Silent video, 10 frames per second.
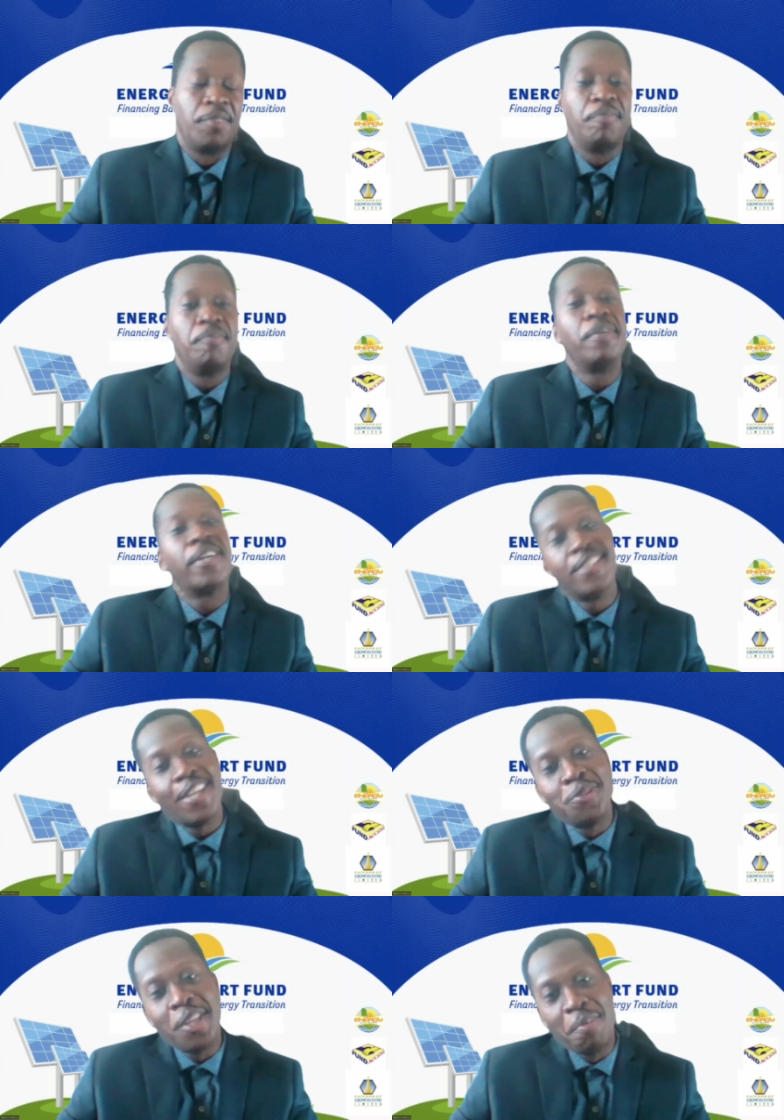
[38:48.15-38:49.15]
Because as
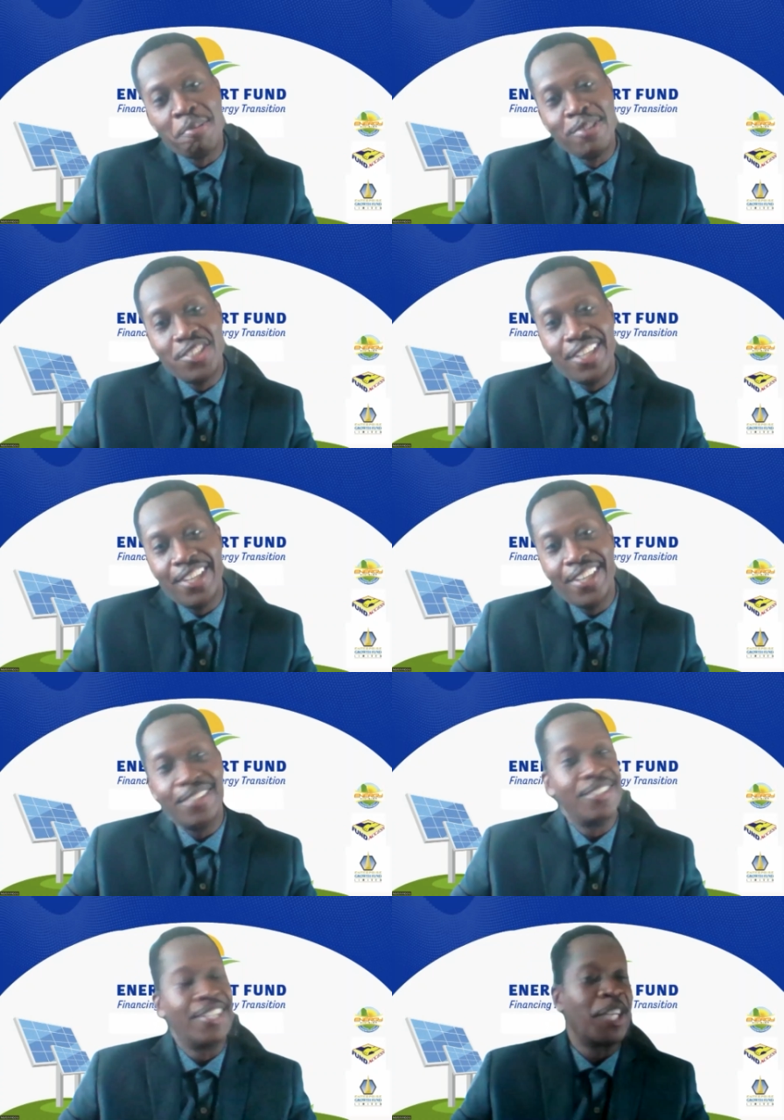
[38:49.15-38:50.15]
you can appreciate,
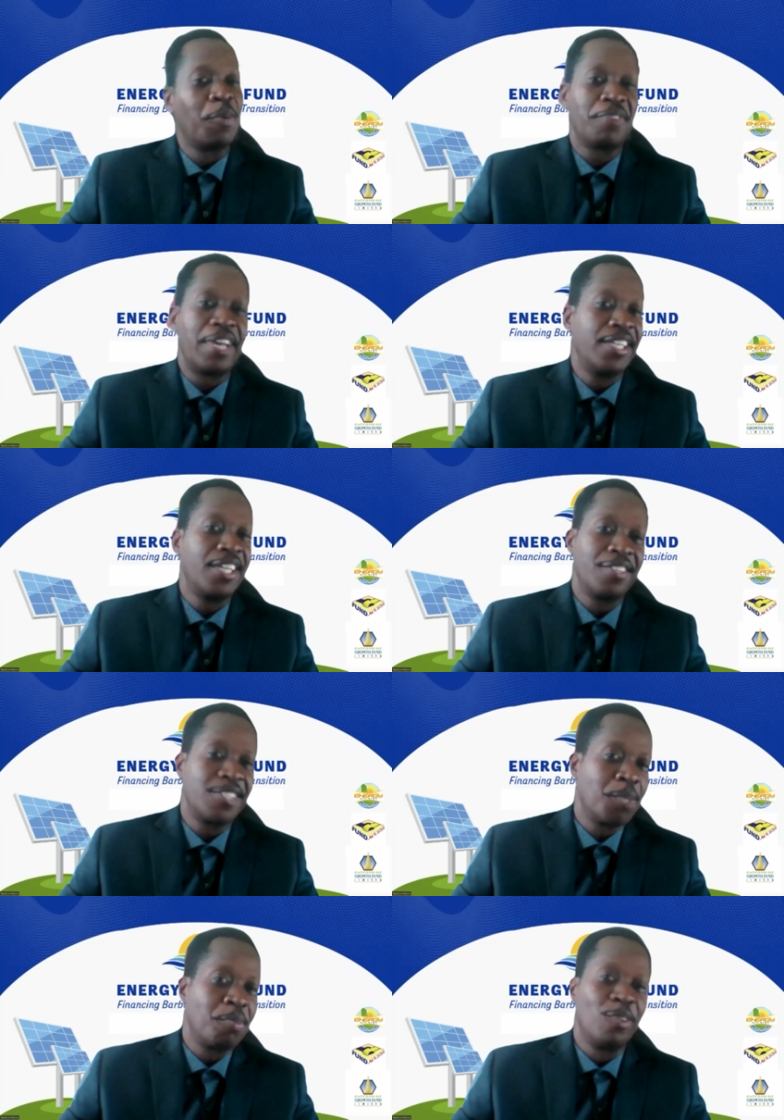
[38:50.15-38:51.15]
like with any other
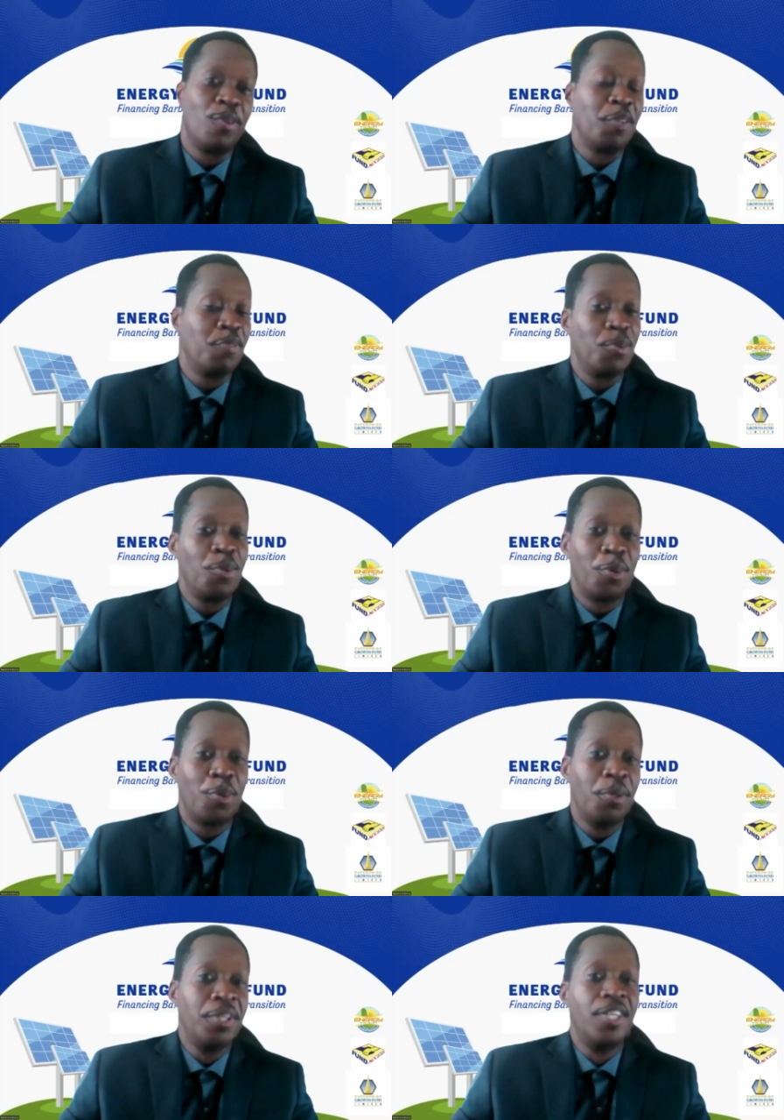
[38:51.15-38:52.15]
type of loan, if you go
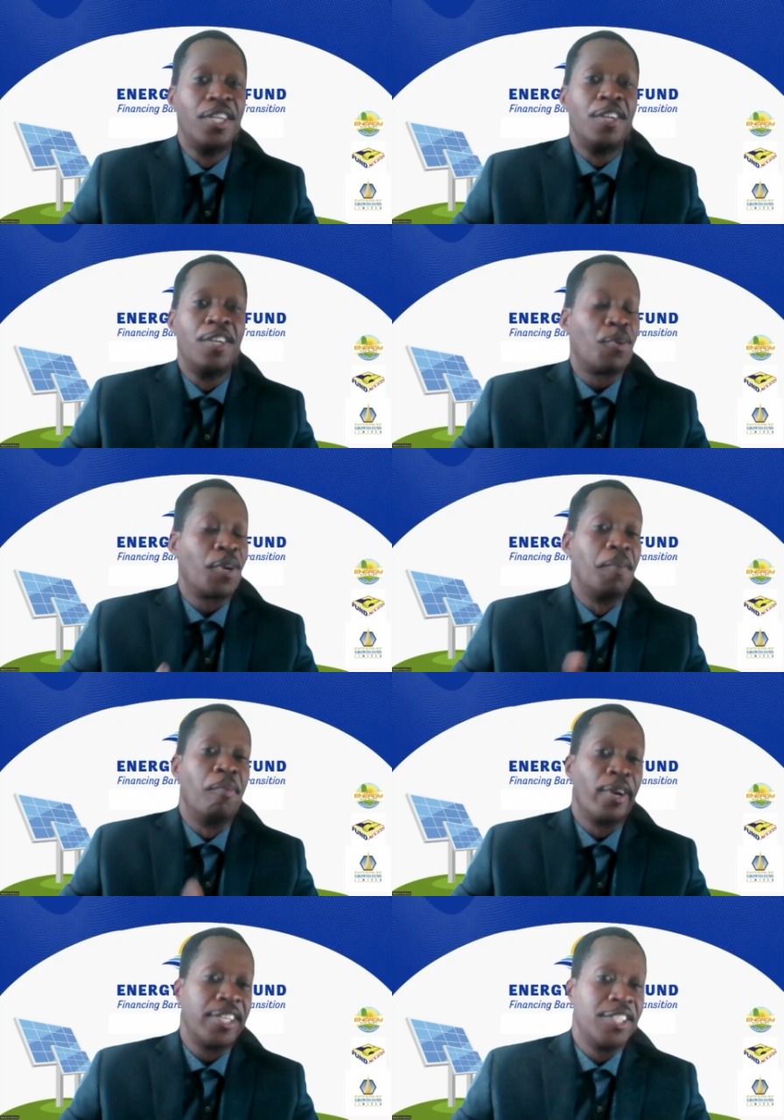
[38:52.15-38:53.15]
for a
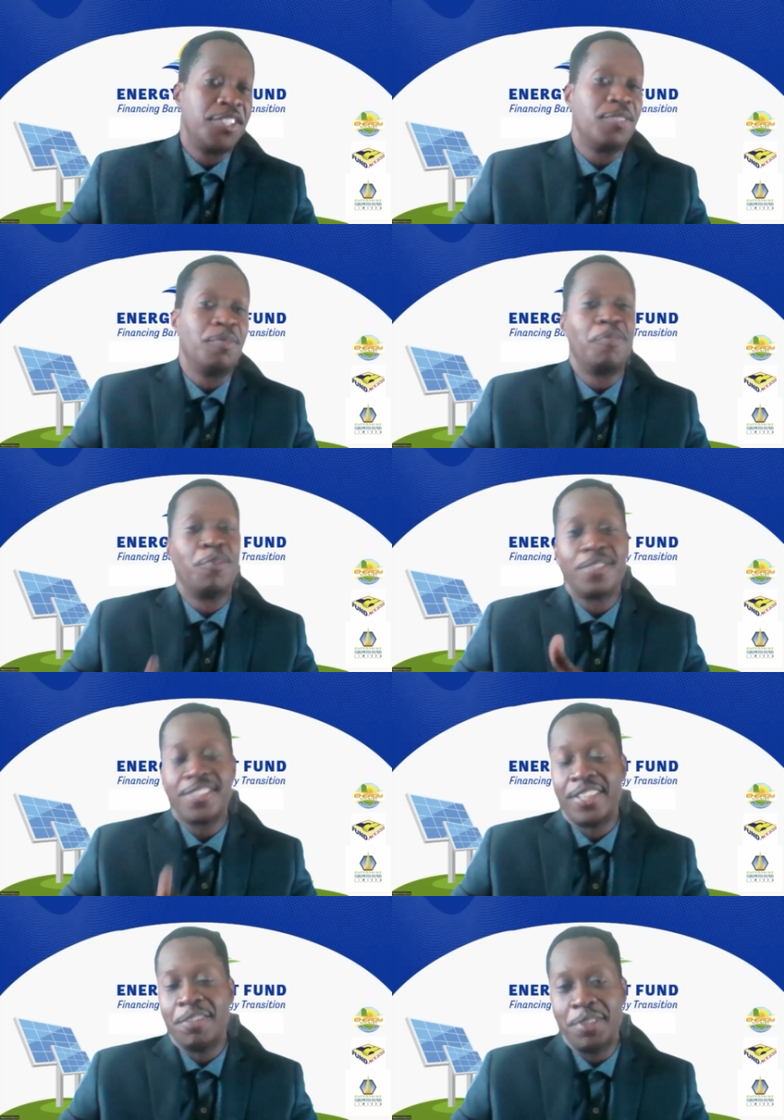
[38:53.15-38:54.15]
mortgage with your
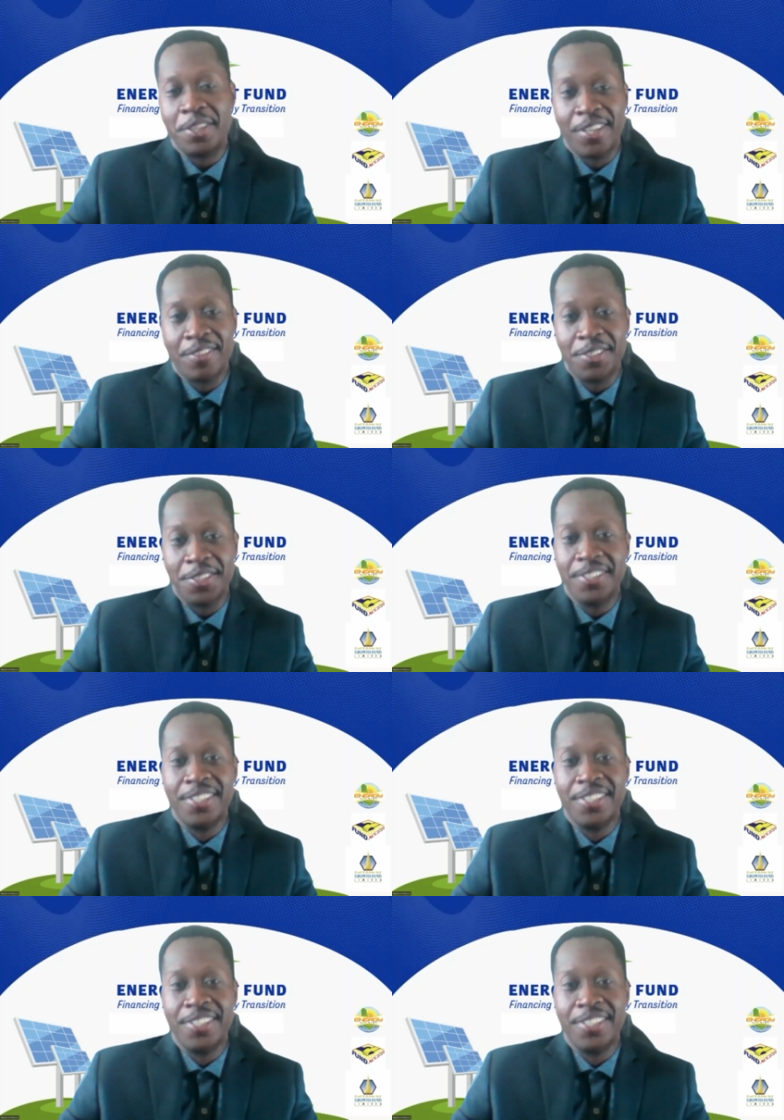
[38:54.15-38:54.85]
significant other,